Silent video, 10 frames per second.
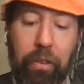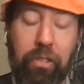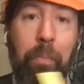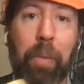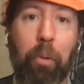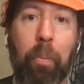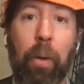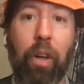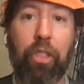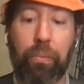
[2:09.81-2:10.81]
Some people may
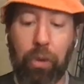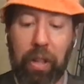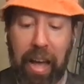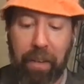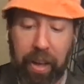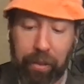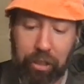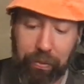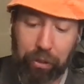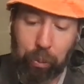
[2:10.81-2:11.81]
want the full half
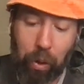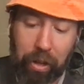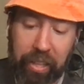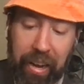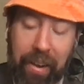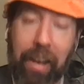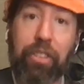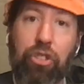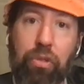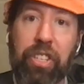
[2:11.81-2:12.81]
ounce if you want a
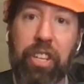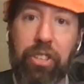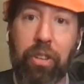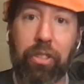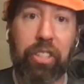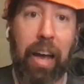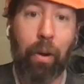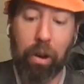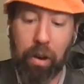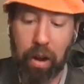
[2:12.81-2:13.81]
nice traditional
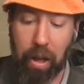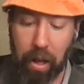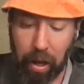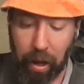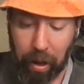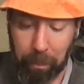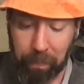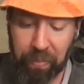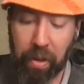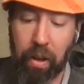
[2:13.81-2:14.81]
sour. I'm